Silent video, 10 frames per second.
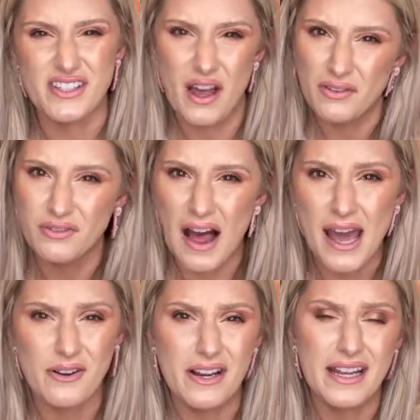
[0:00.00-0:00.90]

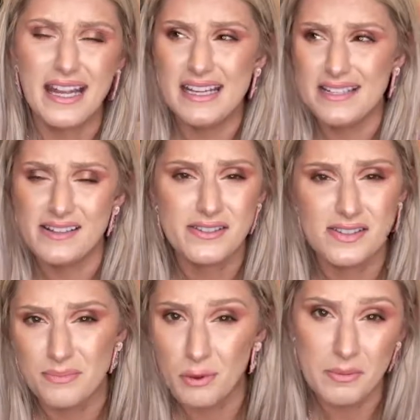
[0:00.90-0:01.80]
unflattering. It doesn't
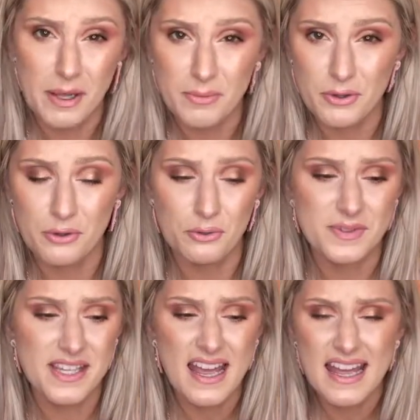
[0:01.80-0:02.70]
support my boobs,